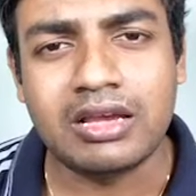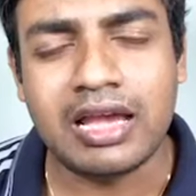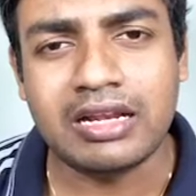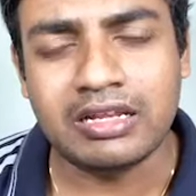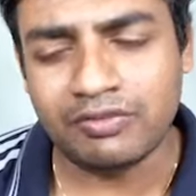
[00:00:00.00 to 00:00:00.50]

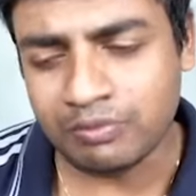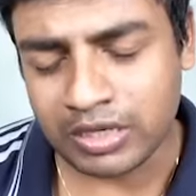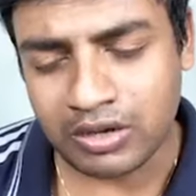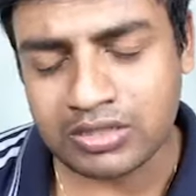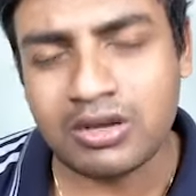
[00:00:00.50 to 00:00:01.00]
and if
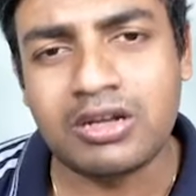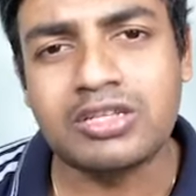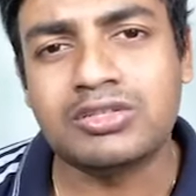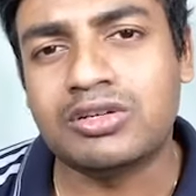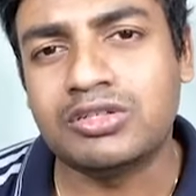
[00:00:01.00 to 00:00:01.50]
because God
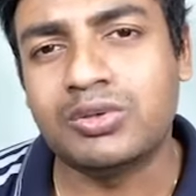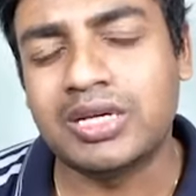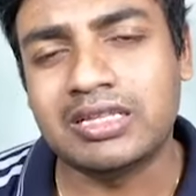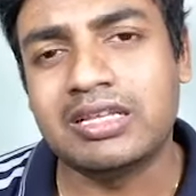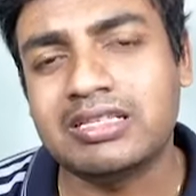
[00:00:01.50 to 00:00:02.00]
is not
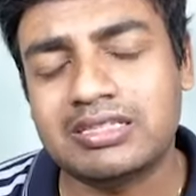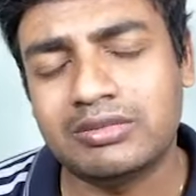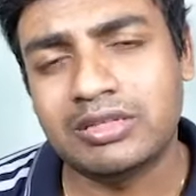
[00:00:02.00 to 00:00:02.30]
doing this,